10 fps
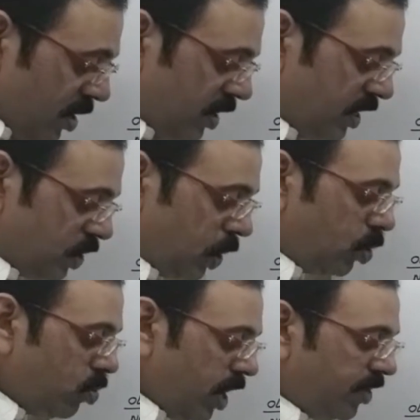this
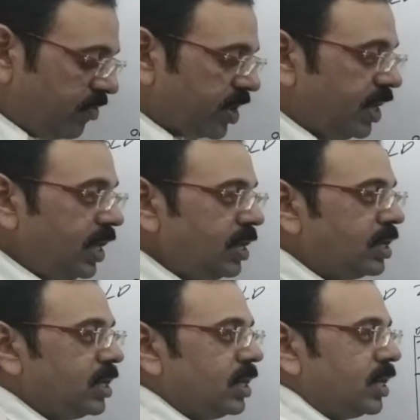new entry
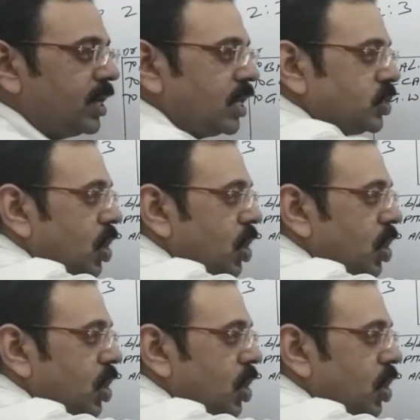does